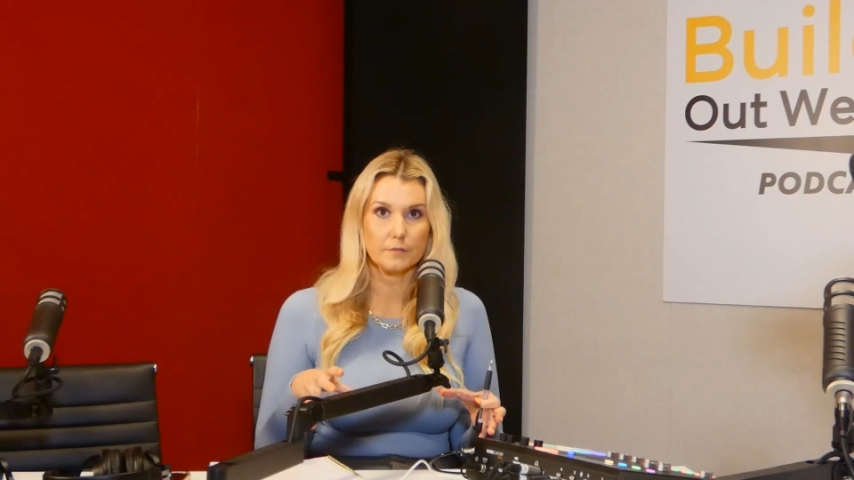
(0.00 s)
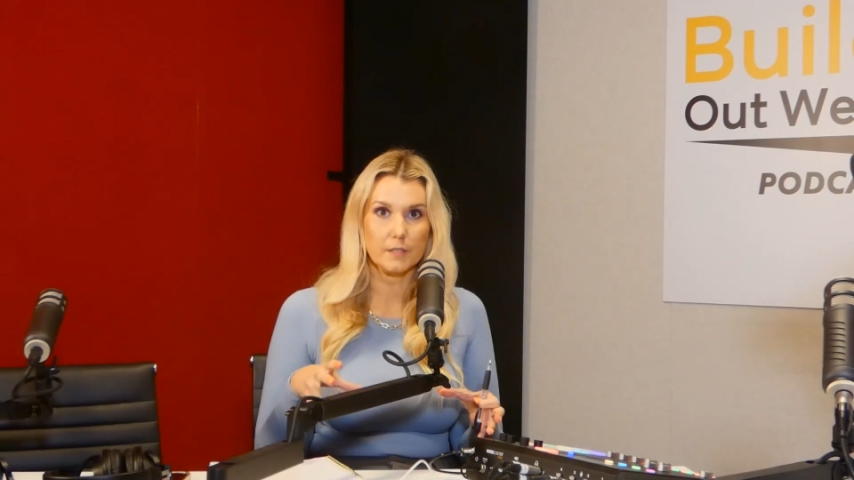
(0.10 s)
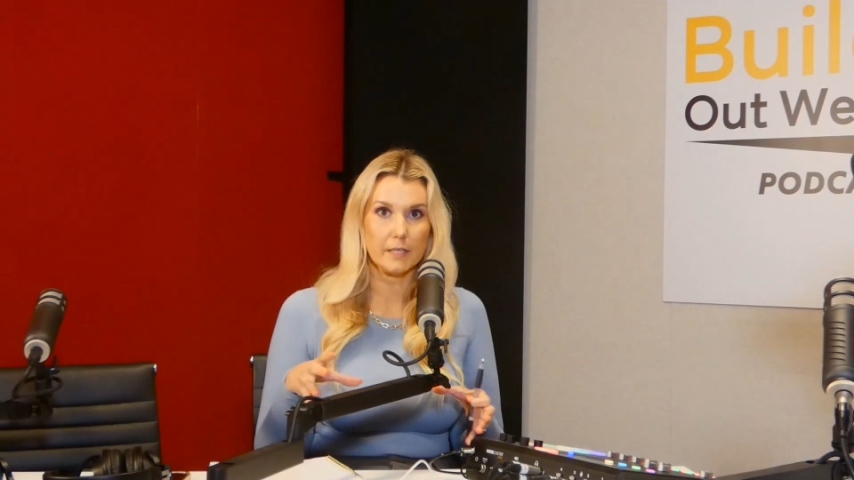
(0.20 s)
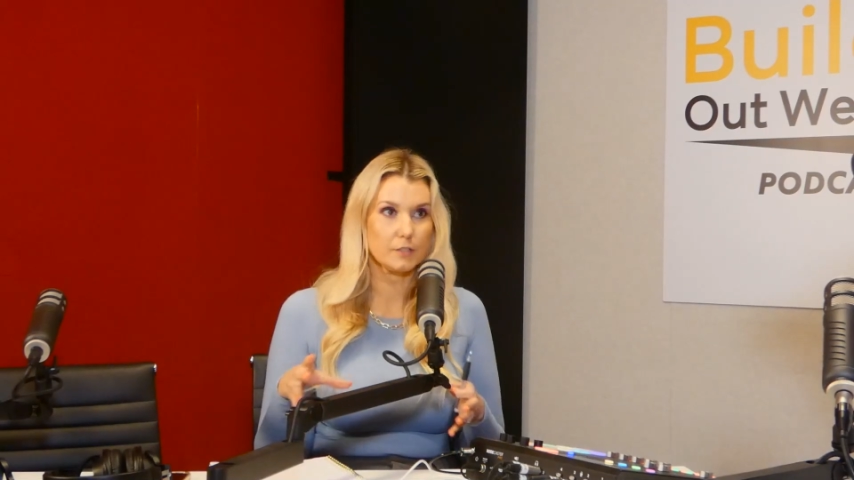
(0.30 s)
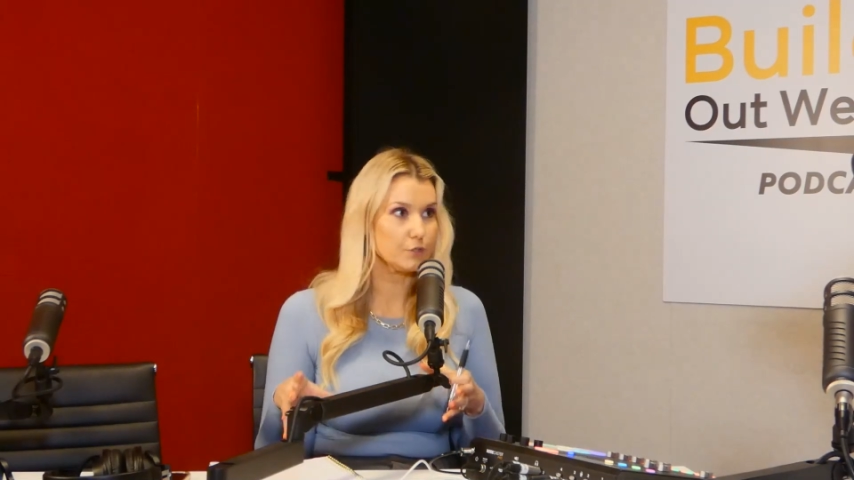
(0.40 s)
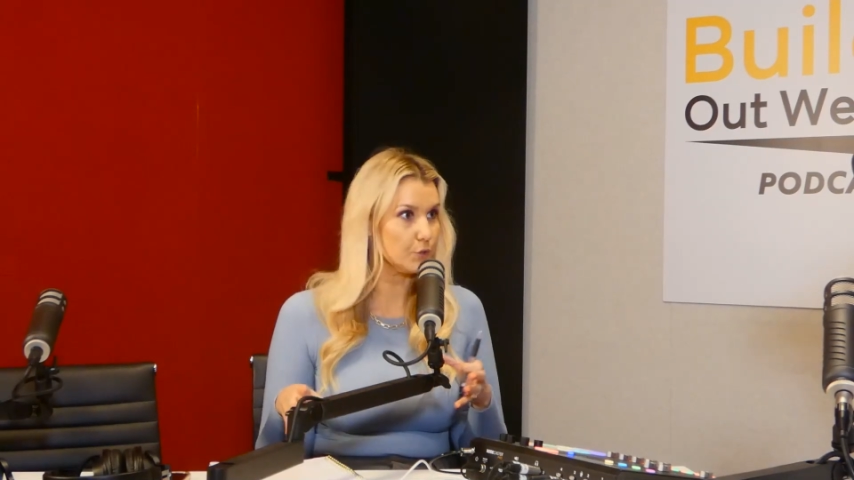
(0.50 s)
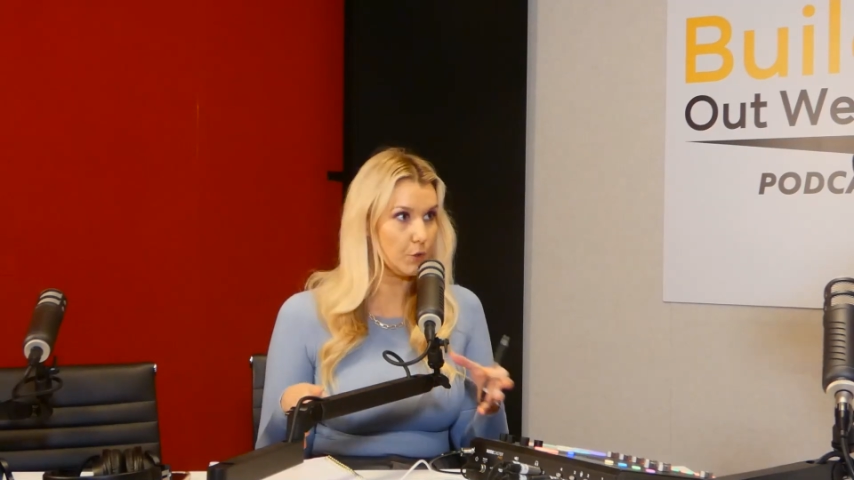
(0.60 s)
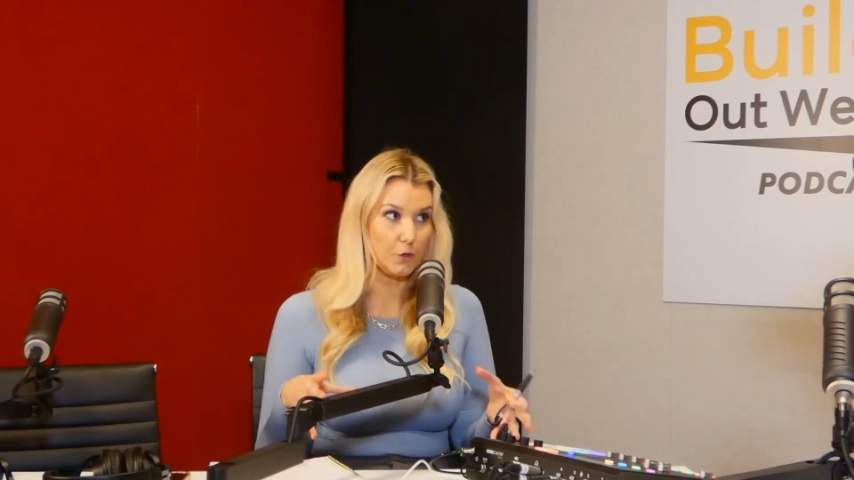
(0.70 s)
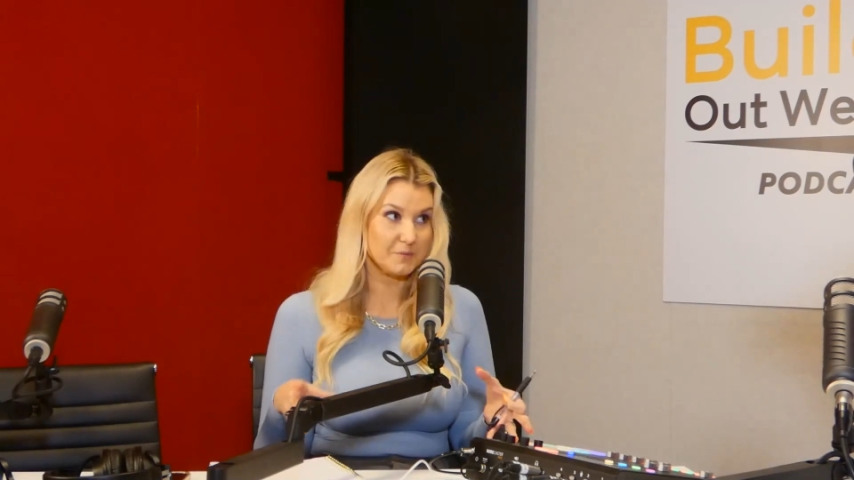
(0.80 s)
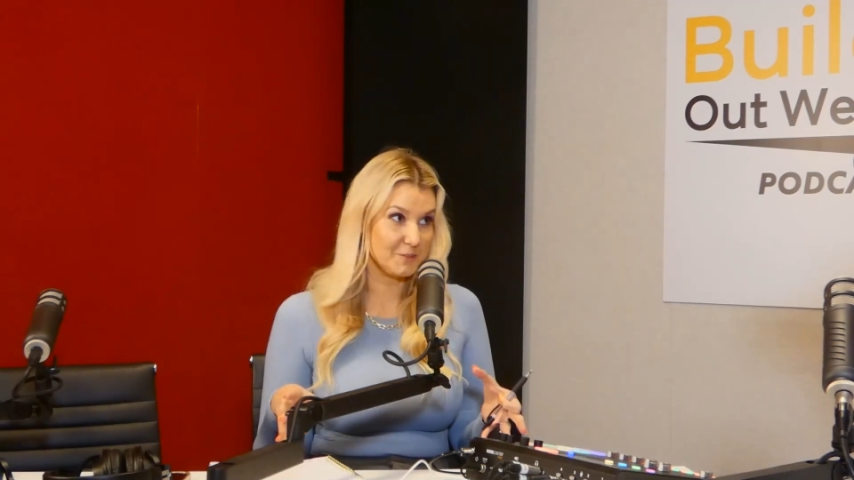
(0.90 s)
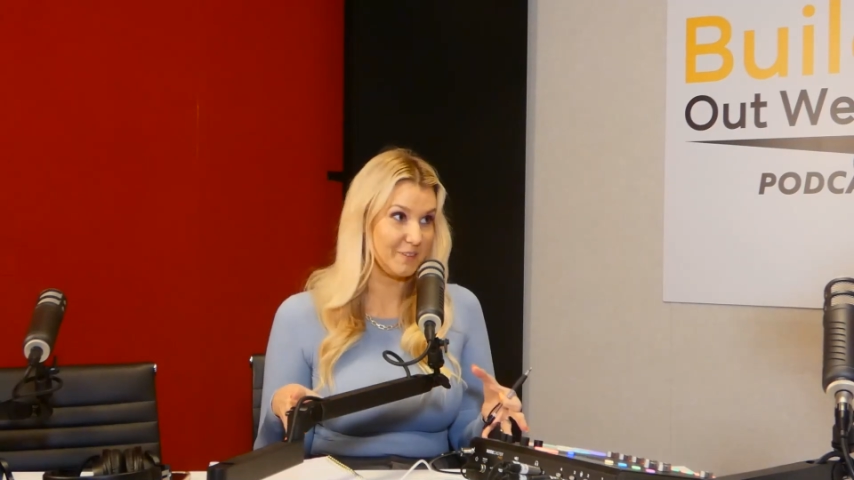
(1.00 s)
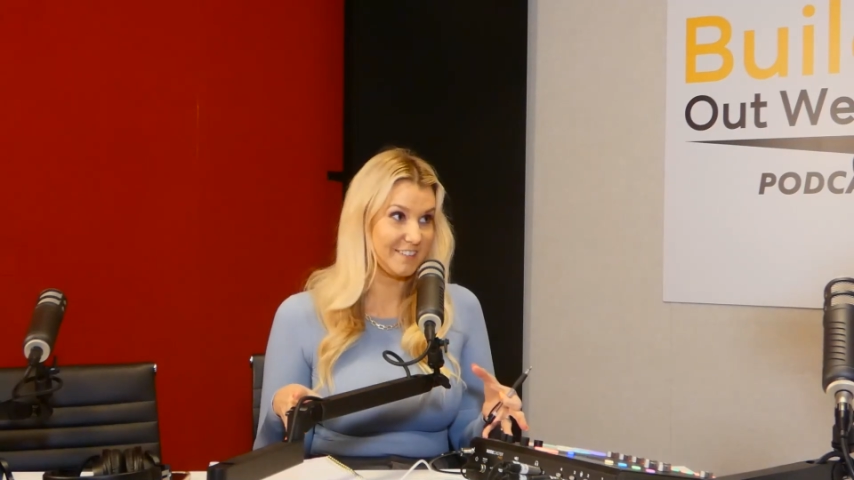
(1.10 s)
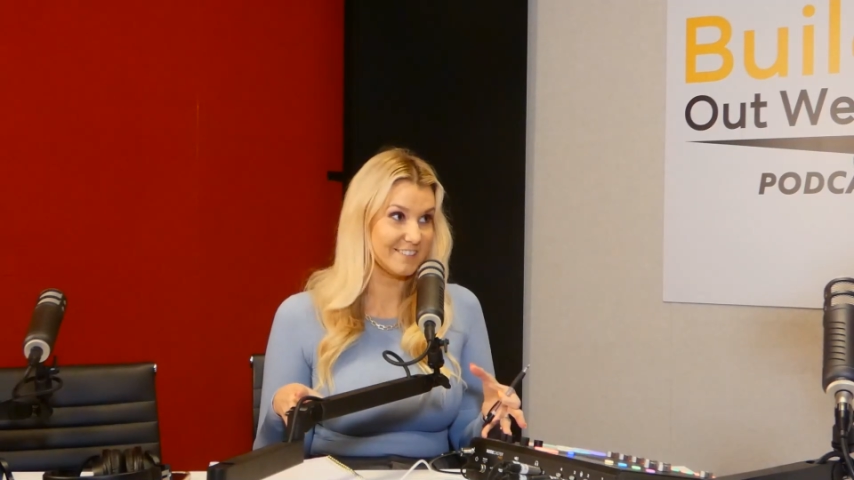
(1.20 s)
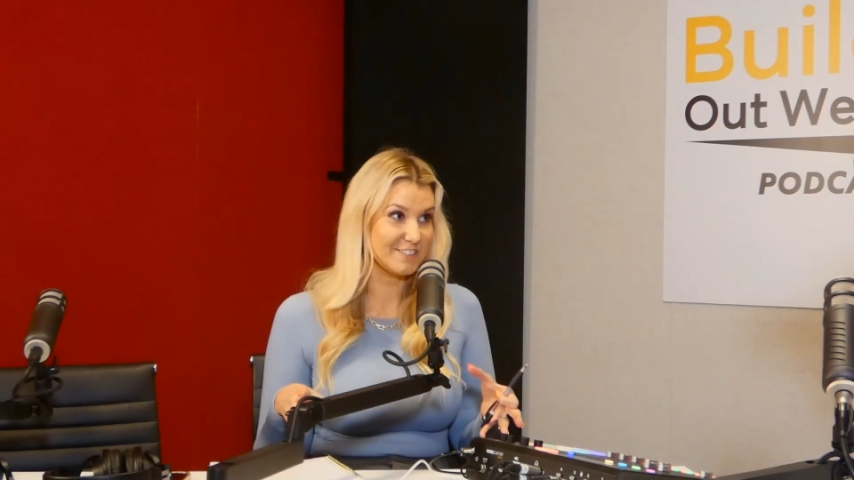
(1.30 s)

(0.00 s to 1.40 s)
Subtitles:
like 2 homes in one.